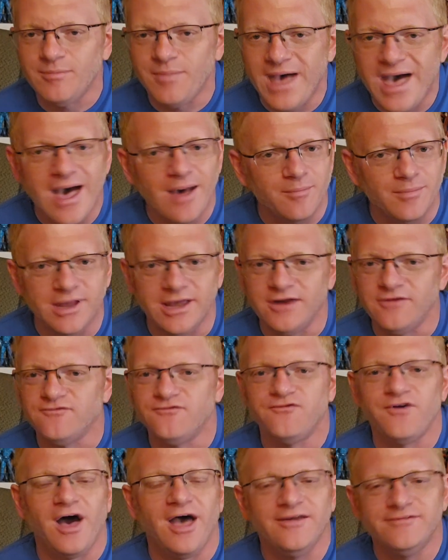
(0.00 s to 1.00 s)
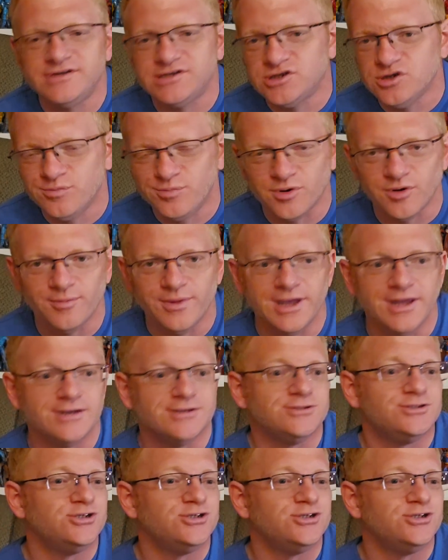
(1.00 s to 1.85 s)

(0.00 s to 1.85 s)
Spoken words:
Batman, 5 Superman,